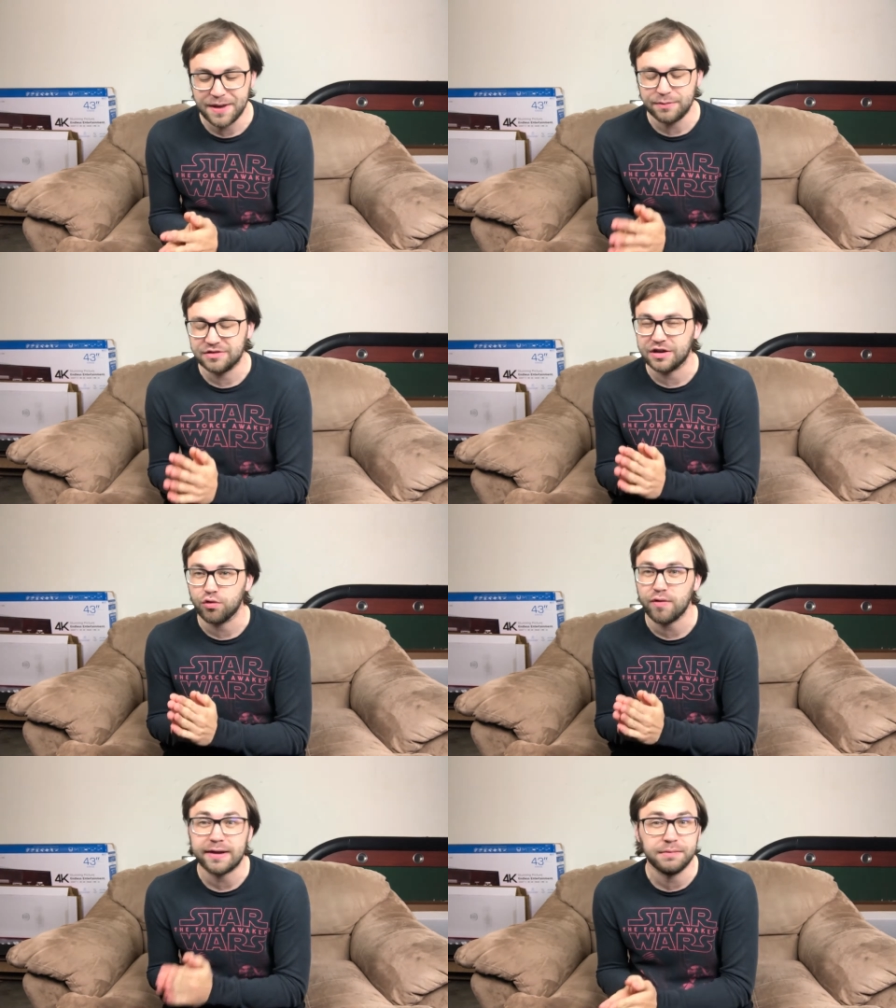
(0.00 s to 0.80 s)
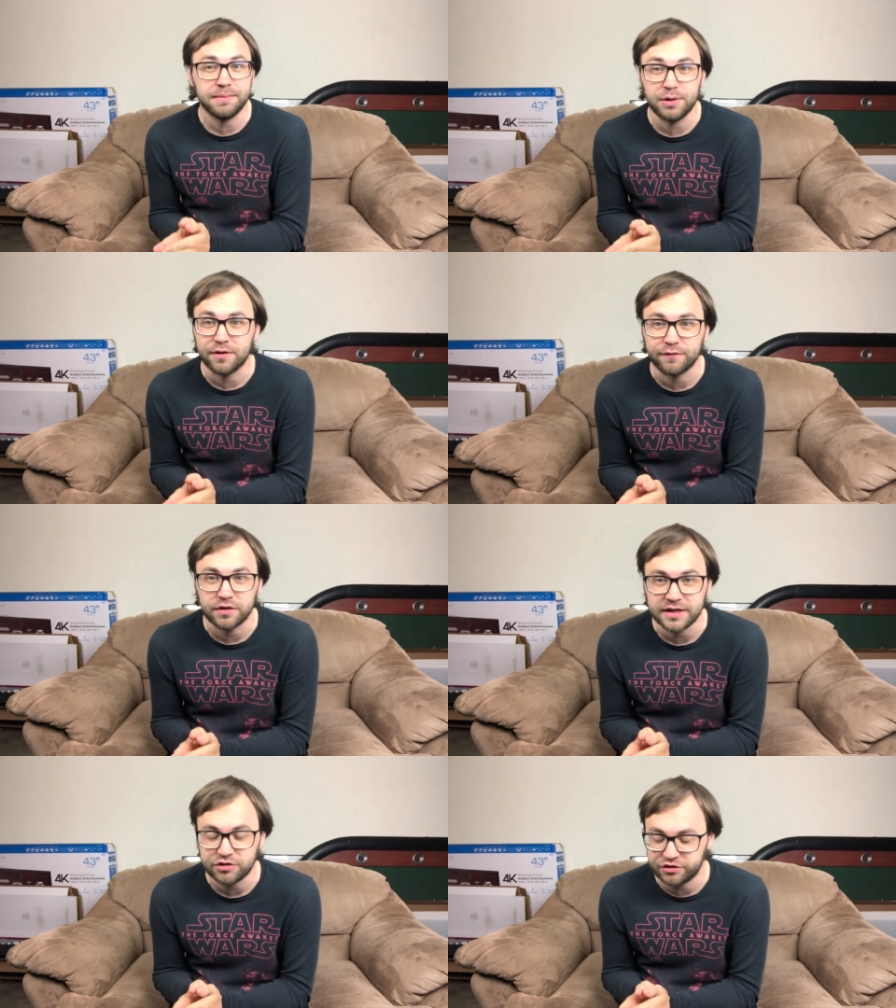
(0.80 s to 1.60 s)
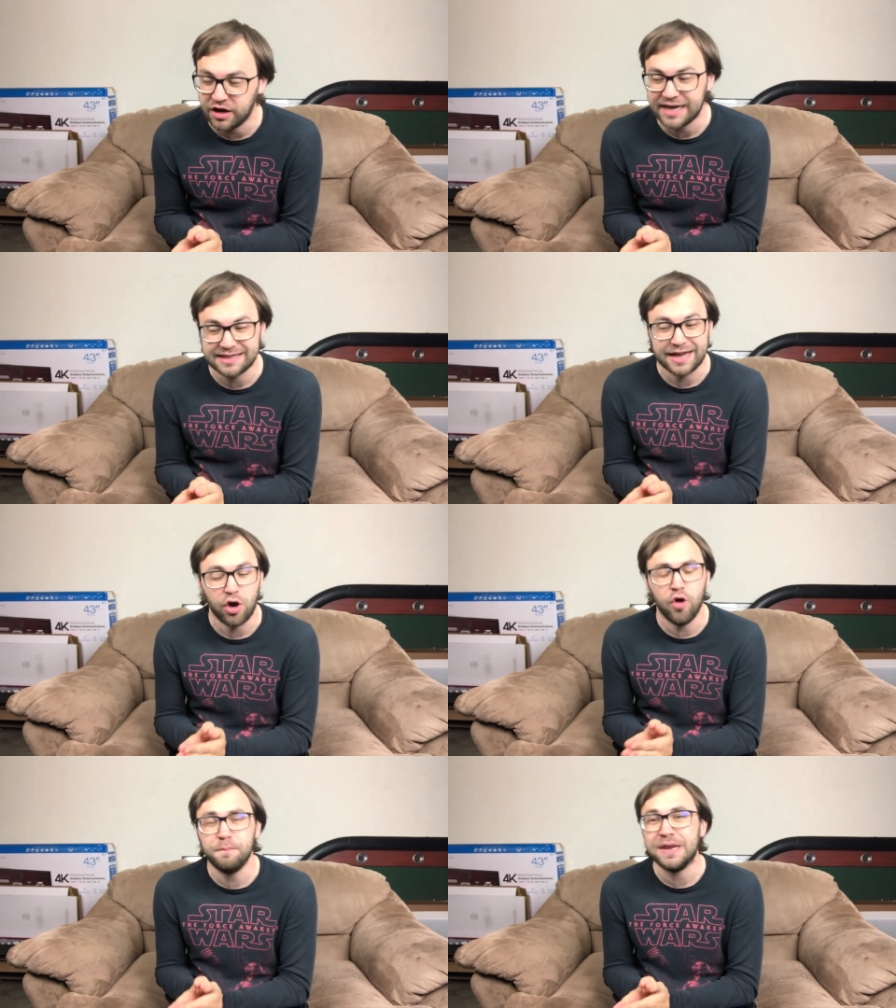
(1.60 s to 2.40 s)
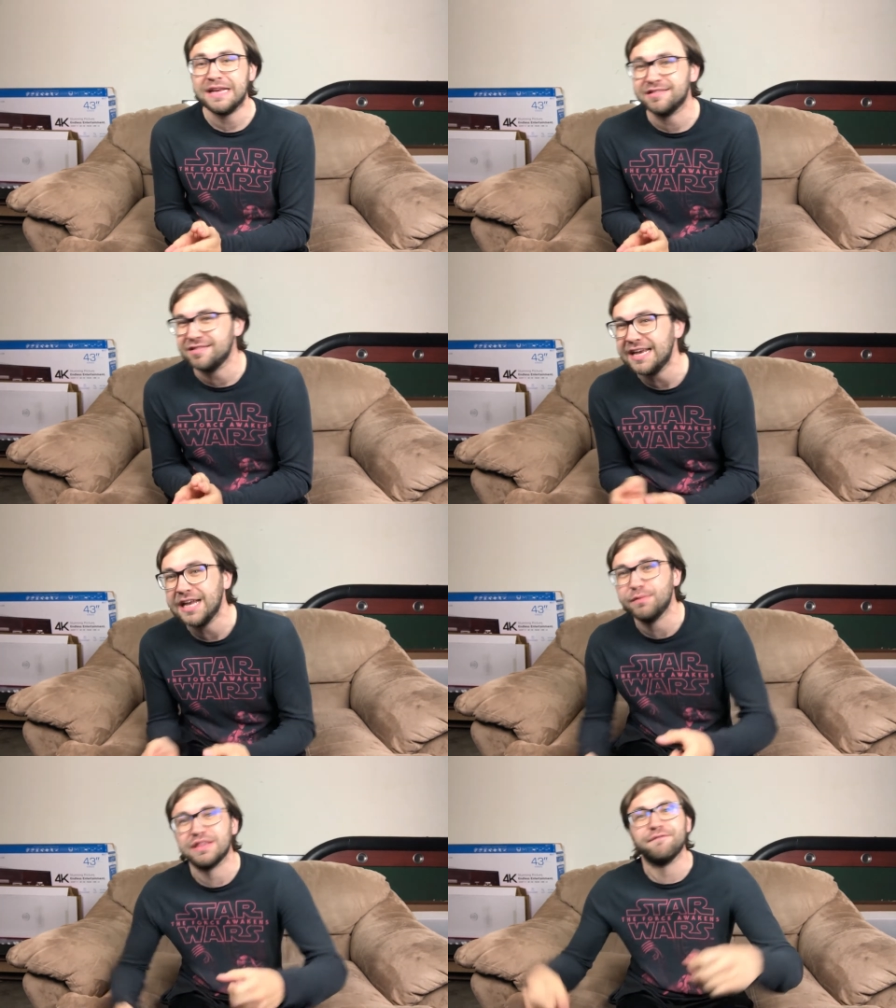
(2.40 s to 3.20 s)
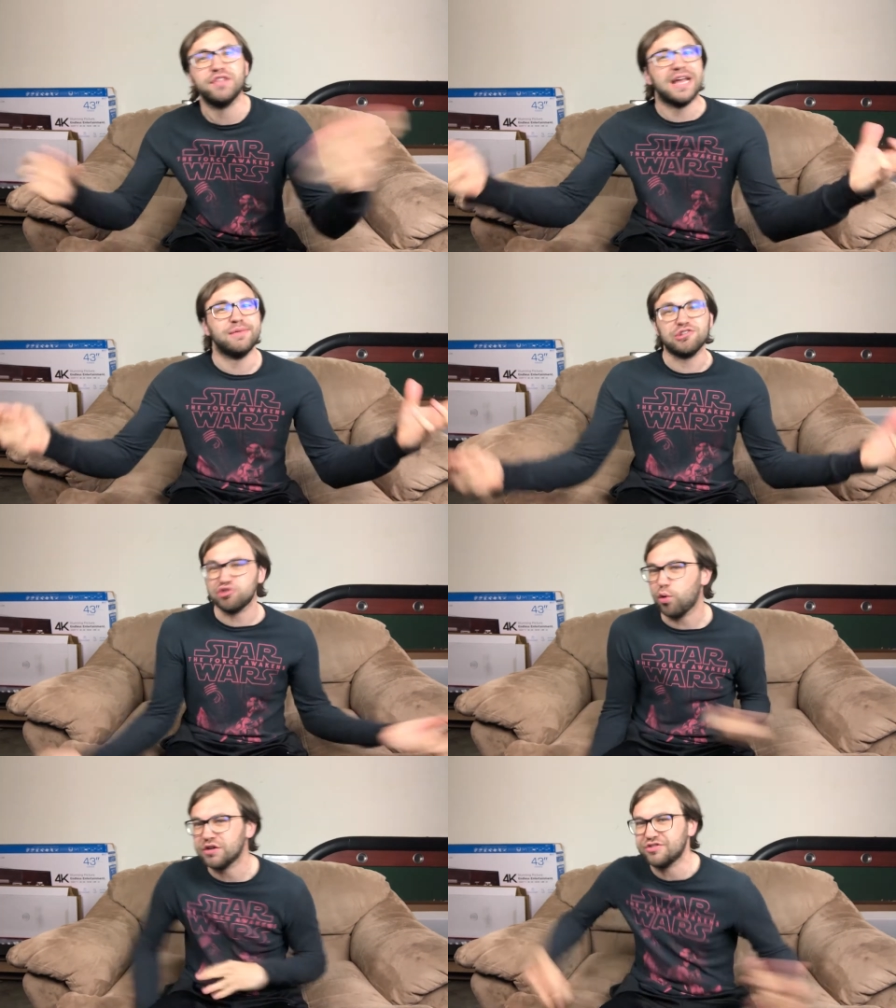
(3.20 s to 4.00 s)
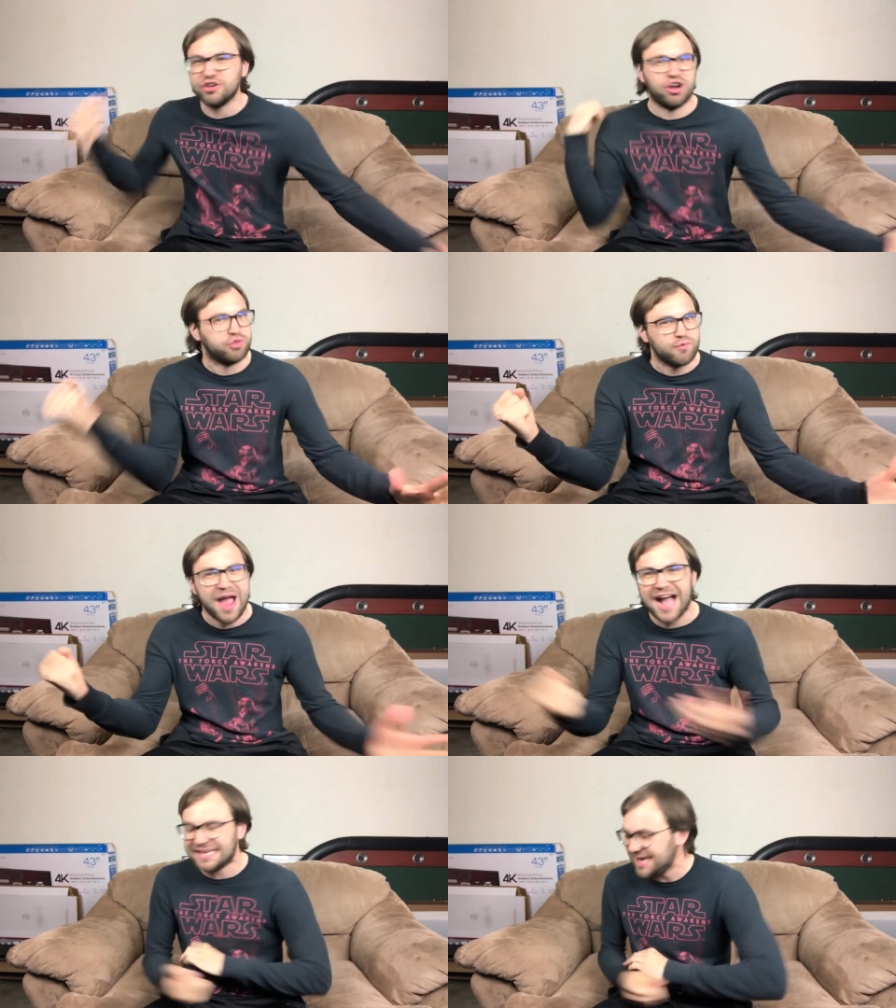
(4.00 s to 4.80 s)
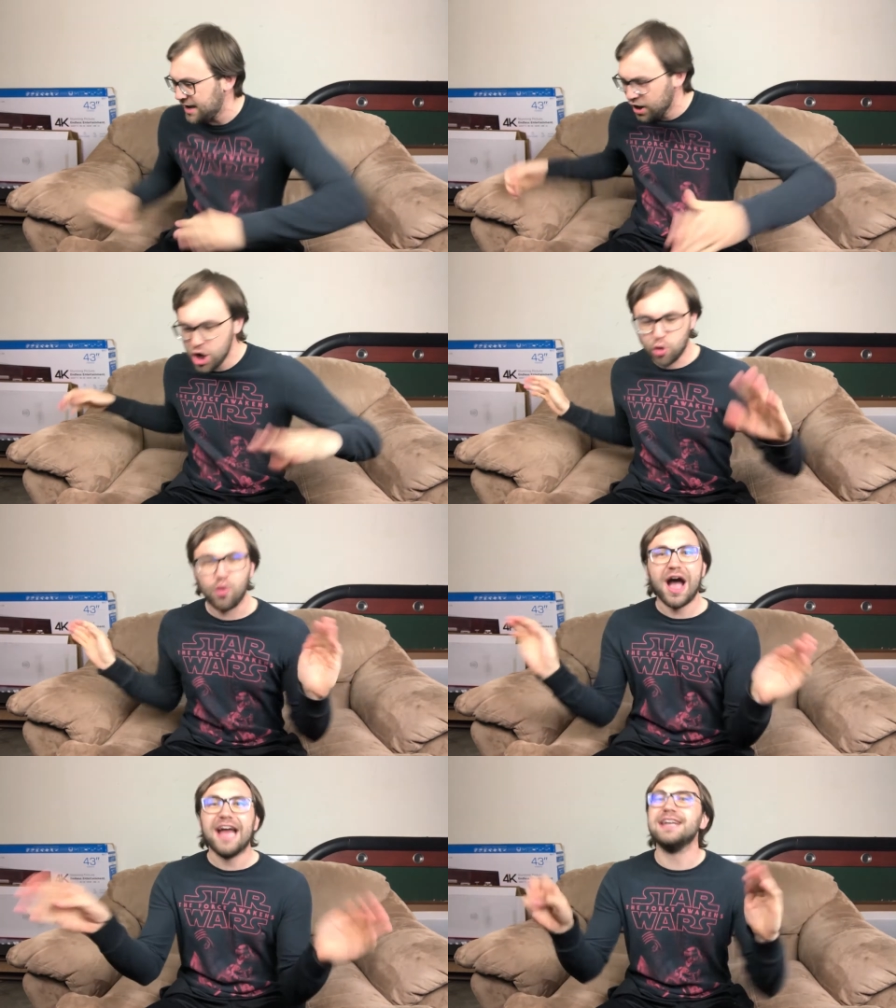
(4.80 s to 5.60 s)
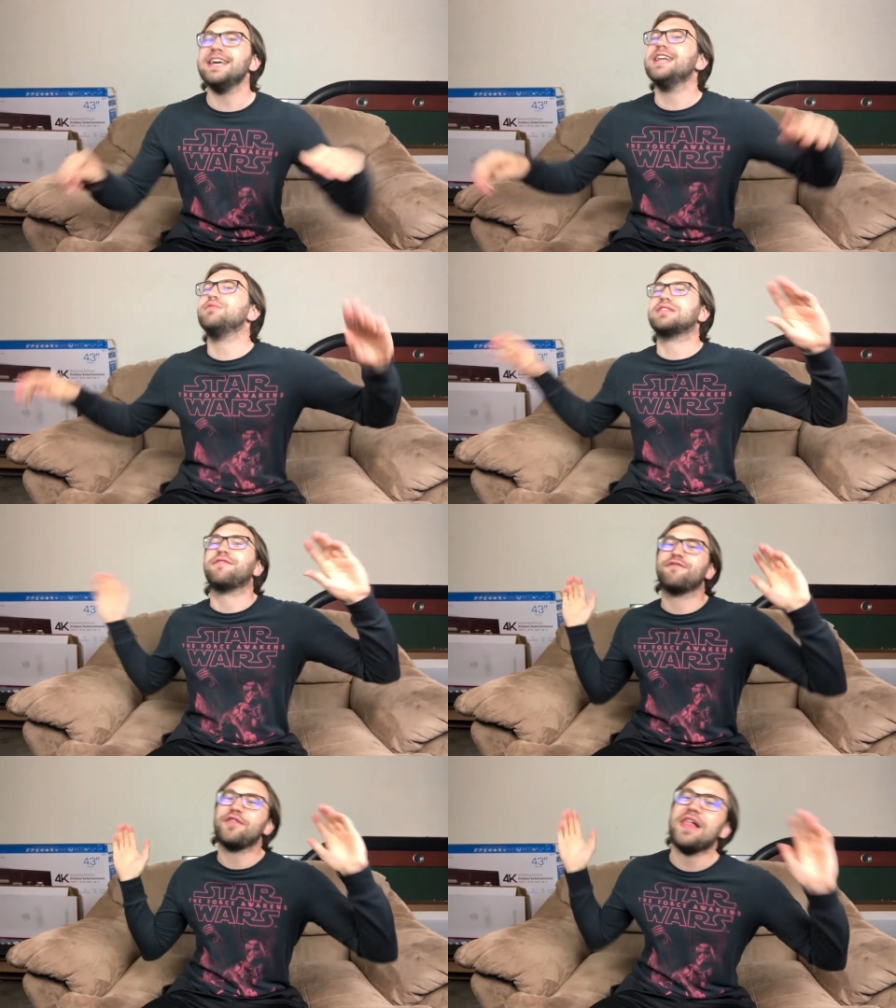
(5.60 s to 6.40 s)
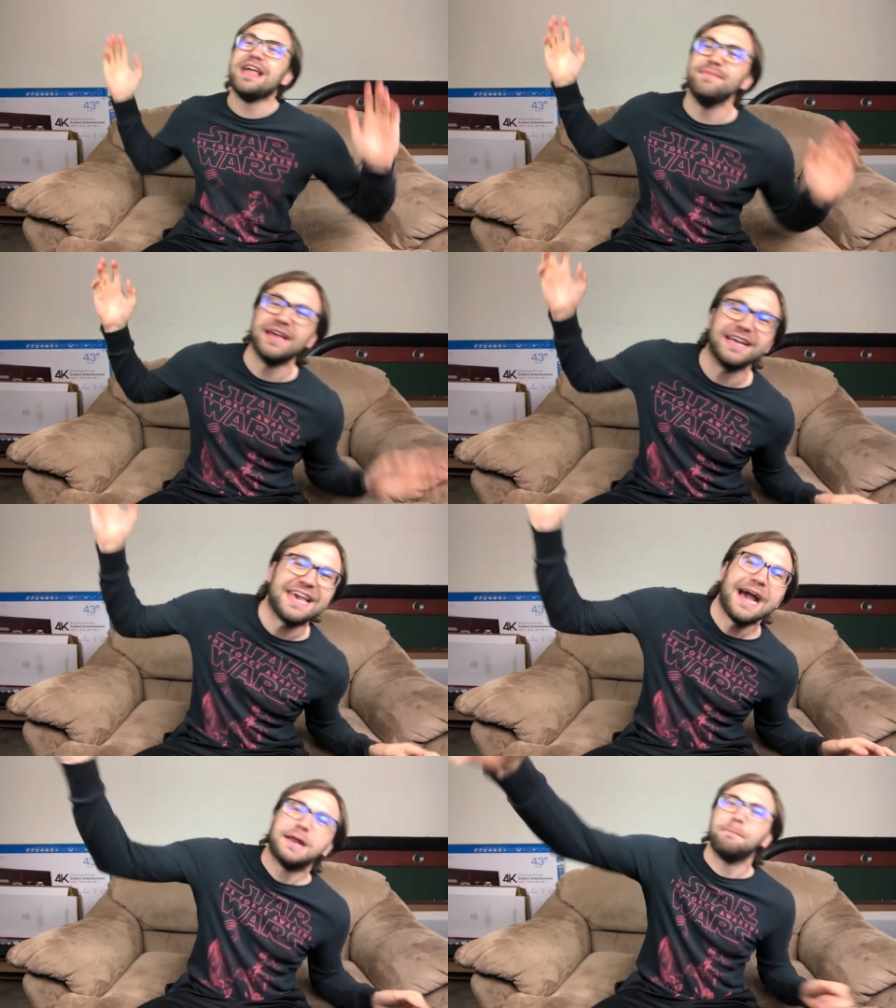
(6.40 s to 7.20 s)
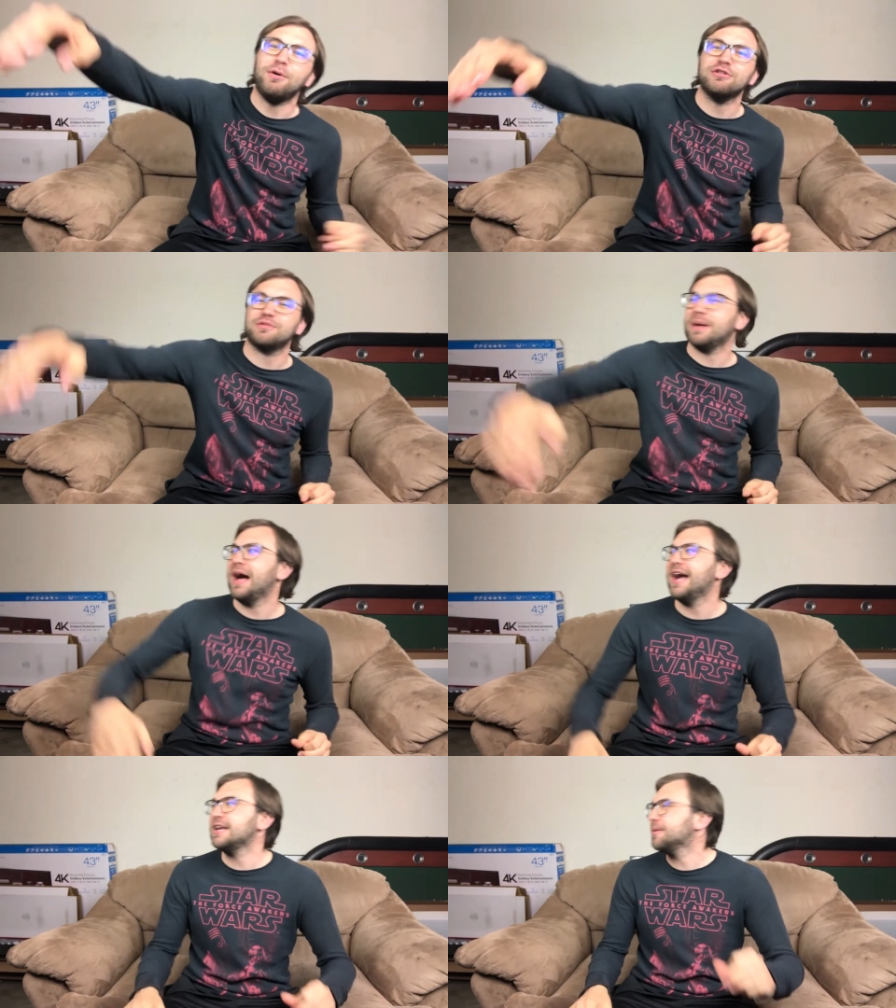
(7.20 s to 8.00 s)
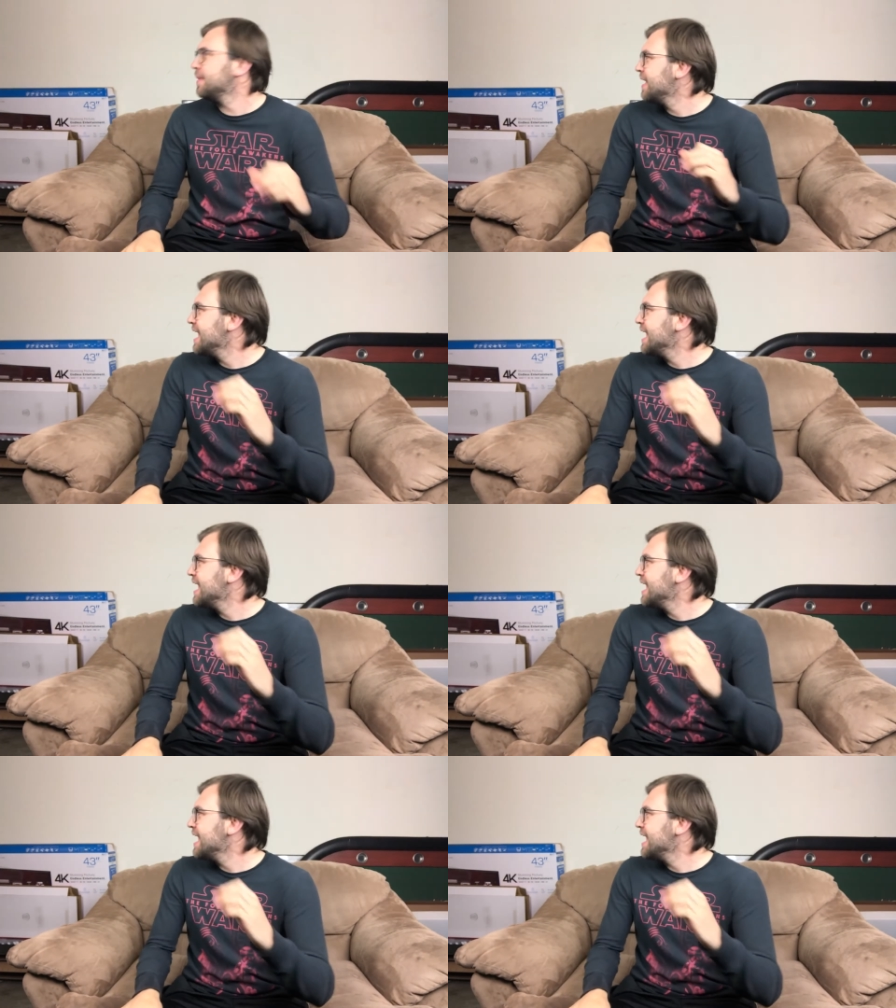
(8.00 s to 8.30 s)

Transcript: It was incredibly beautifully shot. That opening scene with the flaming swords, the Dothraki riding in with the flaming catapults behind him.